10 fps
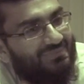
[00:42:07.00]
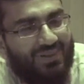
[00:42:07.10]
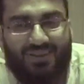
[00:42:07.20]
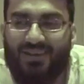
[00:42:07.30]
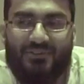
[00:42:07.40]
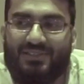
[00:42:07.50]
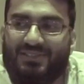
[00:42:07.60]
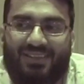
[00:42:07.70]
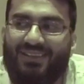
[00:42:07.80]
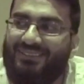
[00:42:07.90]
I can't
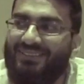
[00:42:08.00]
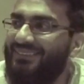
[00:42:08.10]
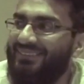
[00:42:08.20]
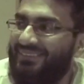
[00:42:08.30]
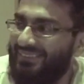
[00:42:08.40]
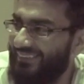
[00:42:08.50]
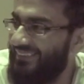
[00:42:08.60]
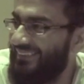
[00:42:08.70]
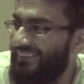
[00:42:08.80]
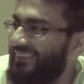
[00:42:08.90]
translate
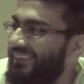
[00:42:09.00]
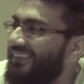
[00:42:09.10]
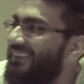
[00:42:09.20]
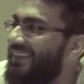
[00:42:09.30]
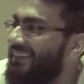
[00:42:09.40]
that.